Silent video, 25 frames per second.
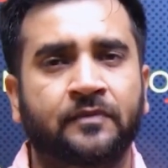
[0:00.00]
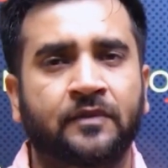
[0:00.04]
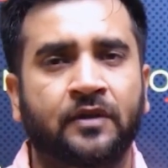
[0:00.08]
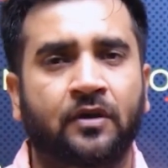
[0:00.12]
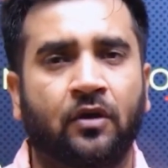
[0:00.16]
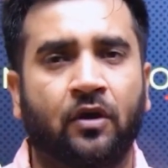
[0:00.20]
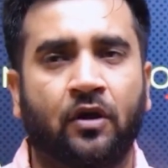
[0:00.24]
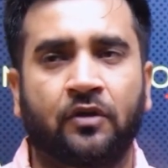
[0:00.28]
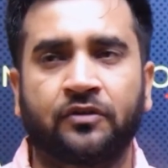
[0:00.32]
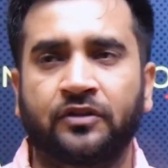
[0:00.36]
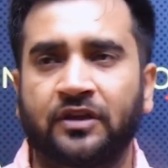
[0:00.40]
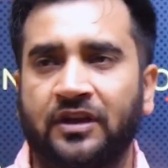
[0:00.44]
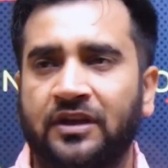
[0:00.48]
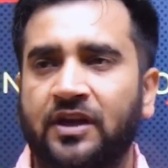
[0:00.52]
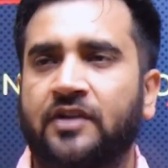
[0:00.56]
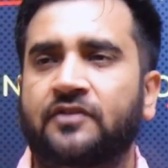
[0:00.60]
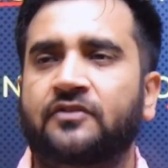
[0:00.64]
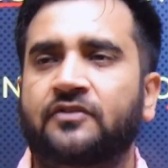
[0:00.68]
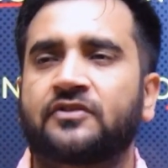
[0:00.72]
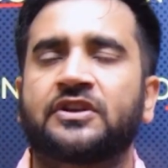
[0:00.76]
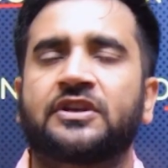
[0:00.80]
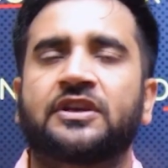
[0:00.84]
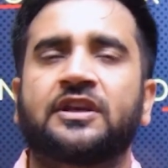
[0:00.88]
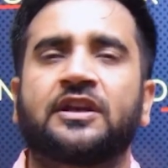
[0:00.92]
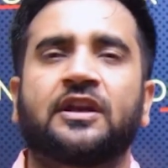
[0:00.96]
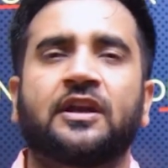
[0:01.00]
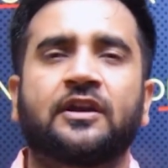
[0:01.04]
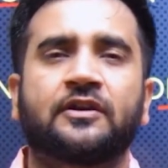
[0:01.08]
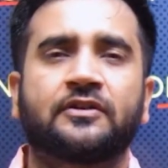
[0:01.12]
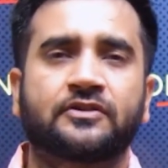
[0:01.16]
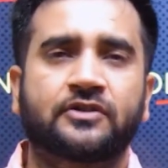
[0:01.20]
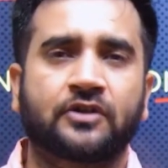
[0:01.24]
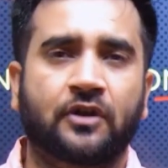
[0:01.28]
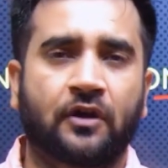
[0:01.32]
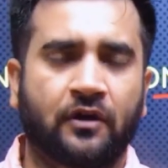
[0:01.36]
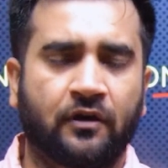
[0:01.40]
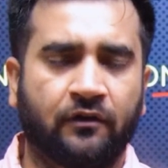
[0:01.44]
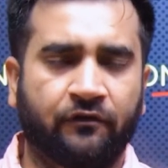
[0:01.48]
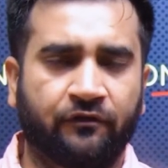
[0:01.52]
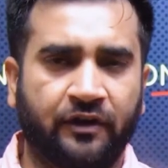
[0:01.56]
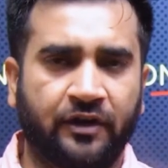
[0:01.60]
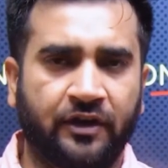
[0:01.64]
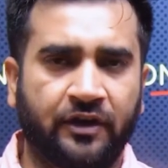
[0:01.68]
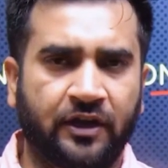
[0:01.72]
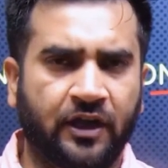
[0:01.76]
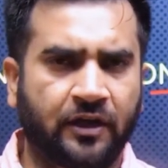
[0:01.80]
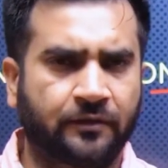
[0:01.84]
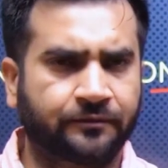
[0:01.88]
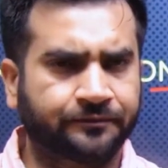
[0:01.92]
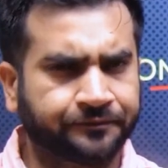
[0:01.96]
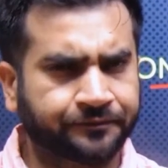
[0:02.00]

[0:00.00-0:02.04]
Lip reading: on the electricity grids of India.